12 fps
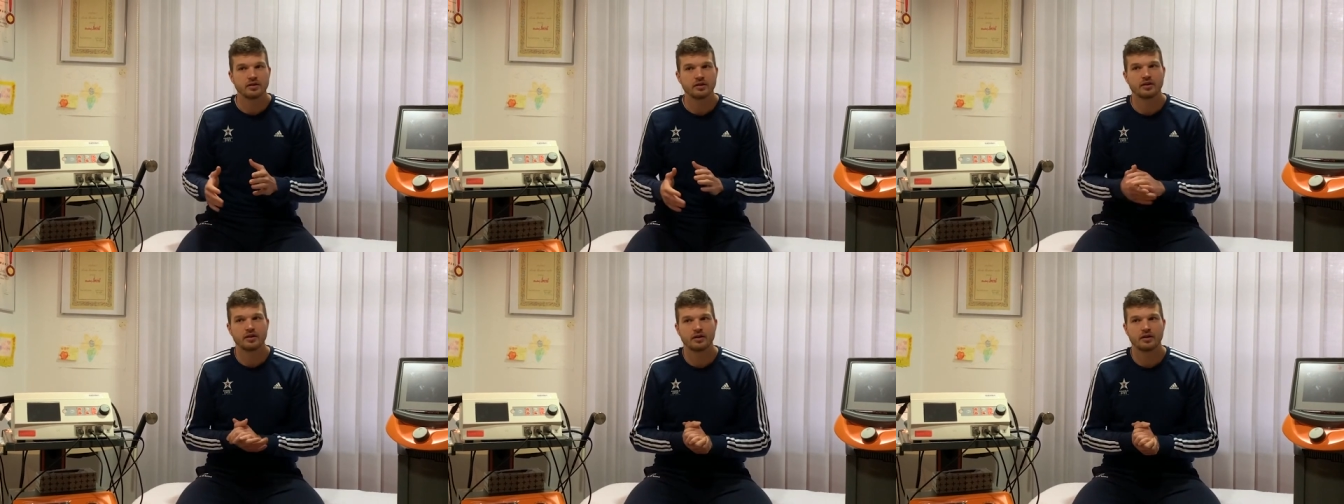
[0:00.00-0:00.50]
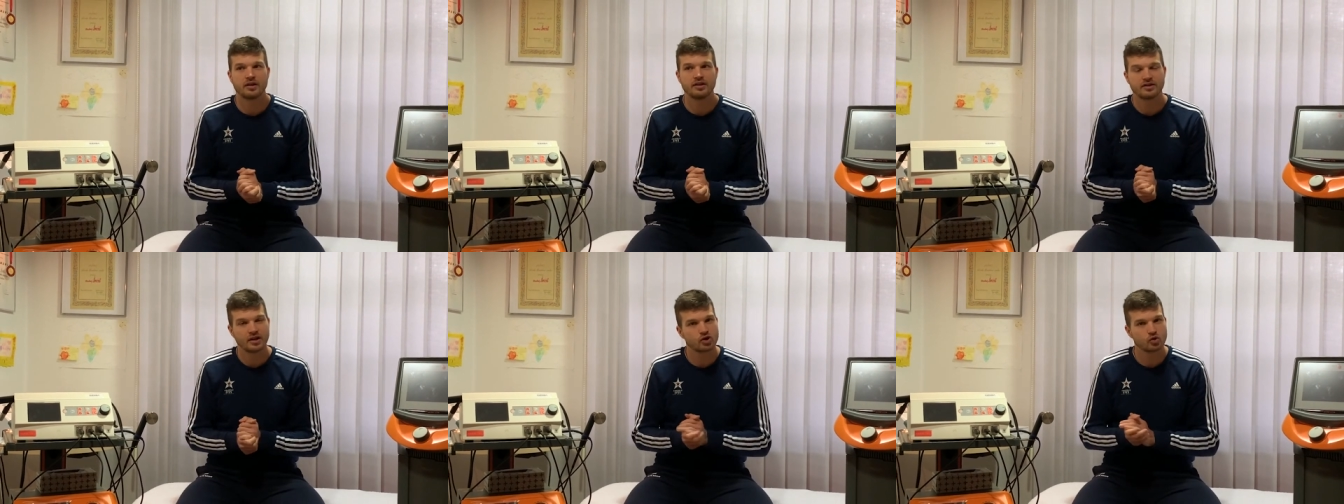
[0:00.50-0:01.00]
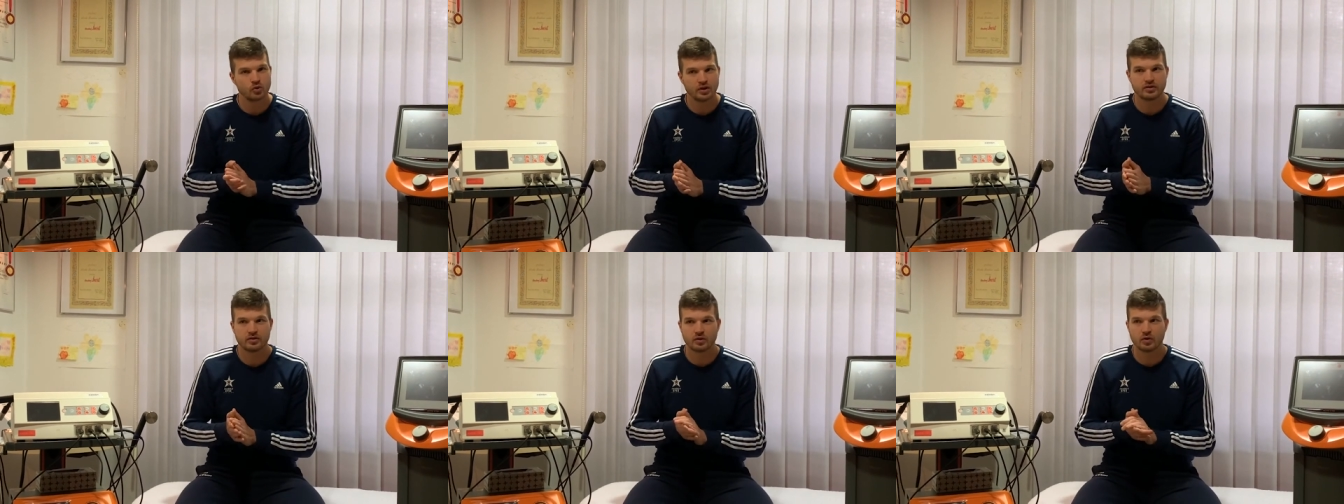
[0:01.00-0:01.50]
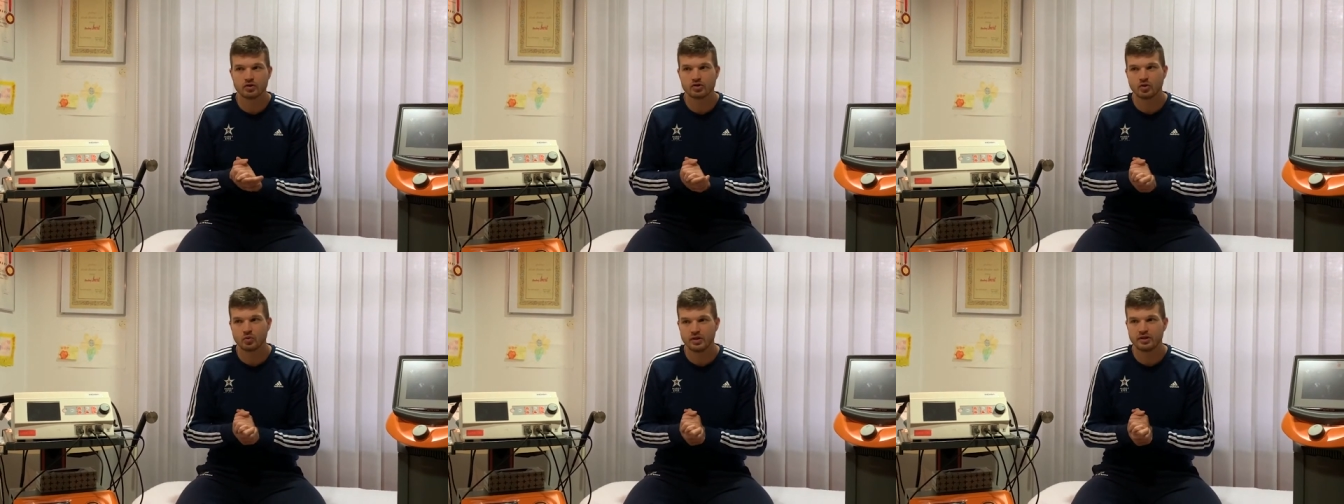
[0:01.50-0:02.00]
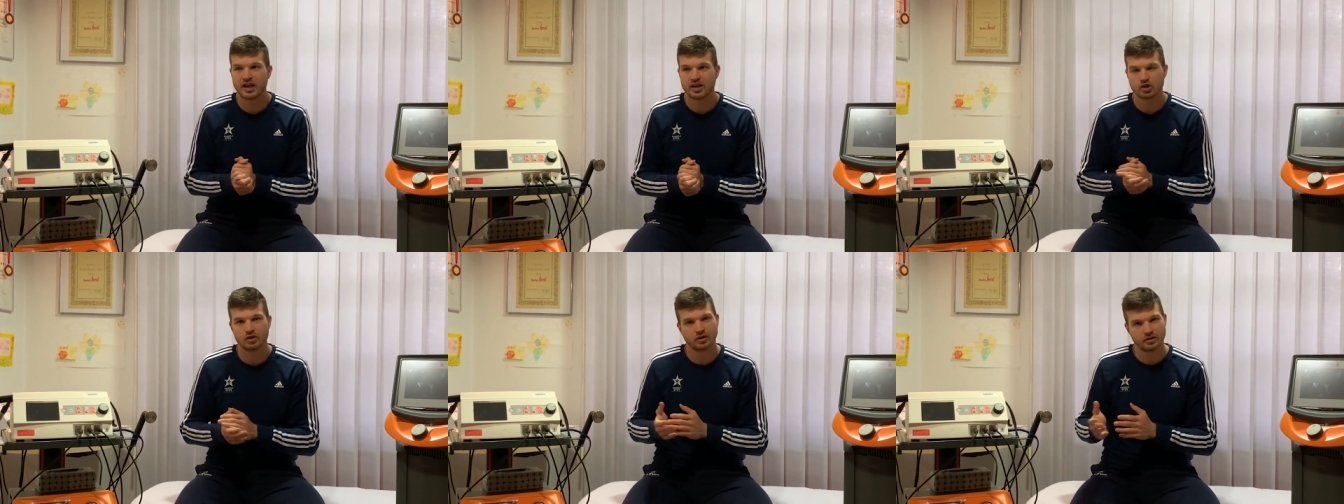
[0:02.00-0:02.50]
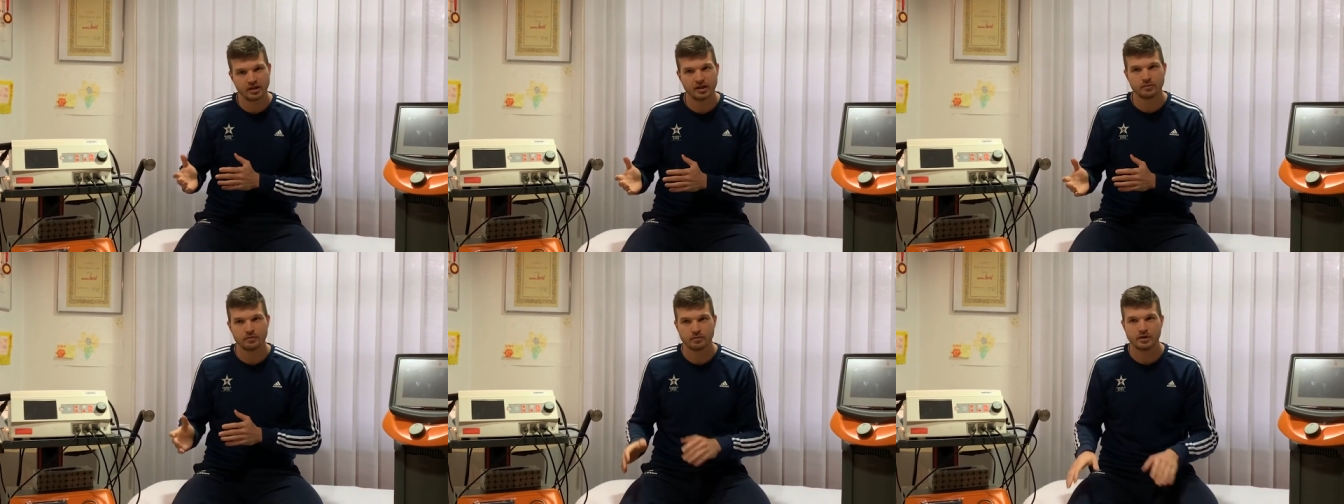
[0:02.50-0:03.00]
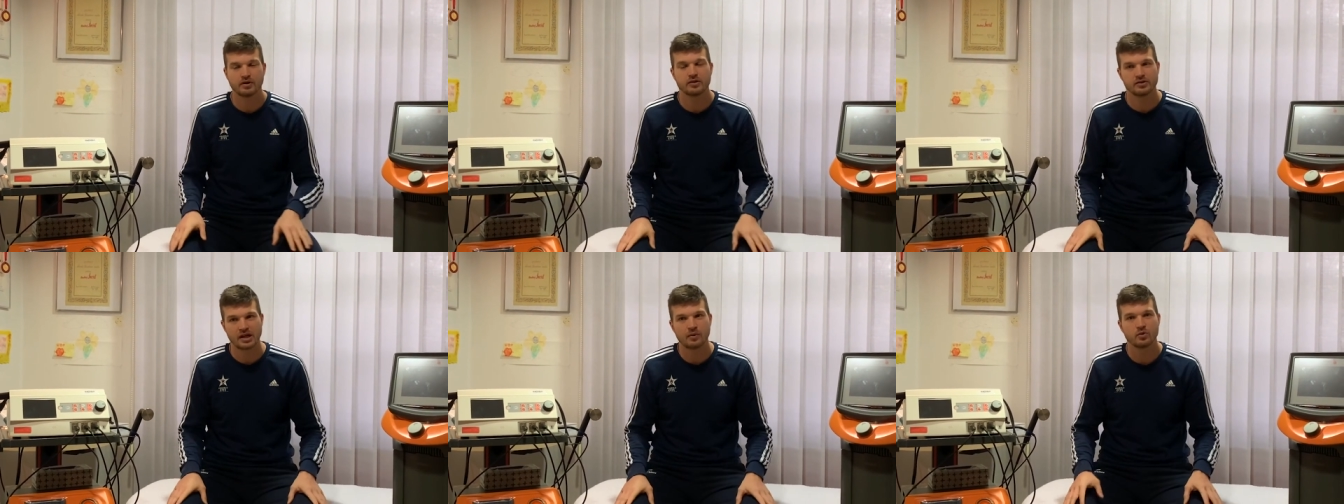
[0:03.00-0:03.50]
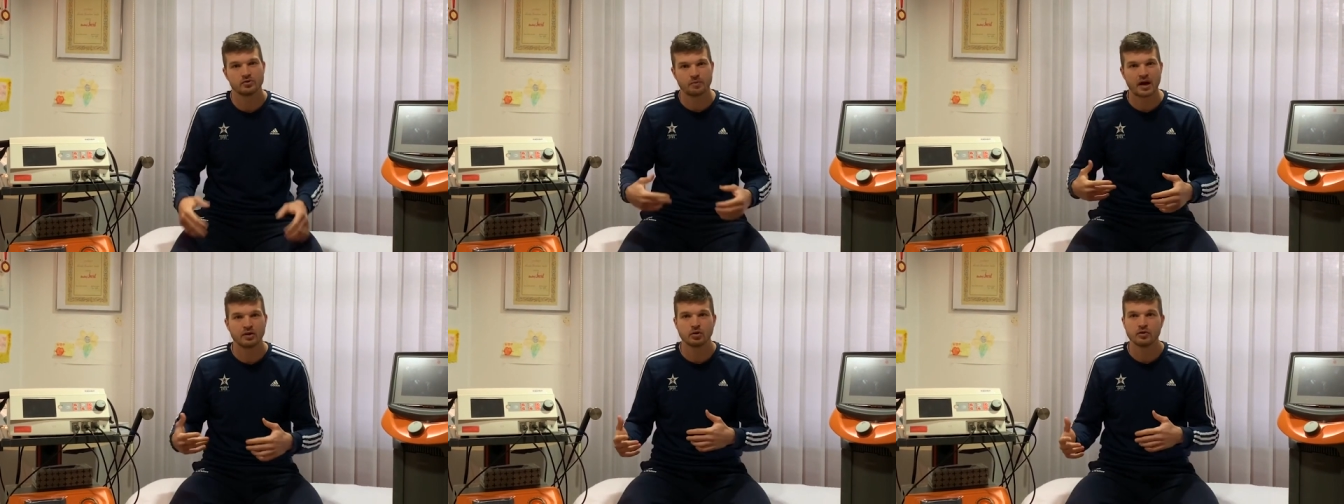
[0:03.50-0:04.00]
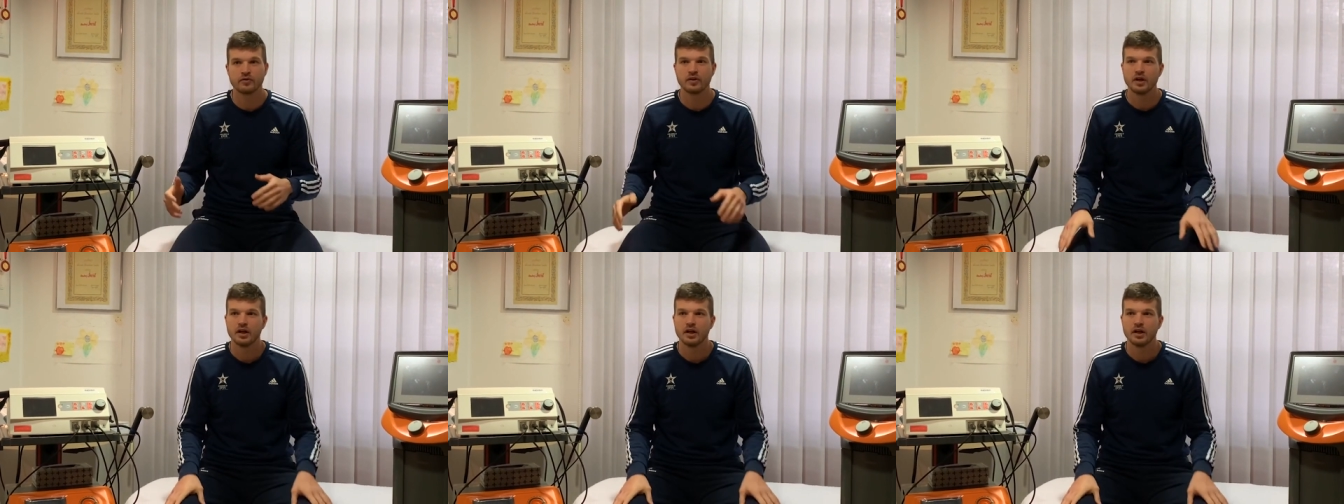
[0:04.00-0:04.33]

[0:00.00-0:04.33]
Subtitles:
in touch with also with national team, because I was part of,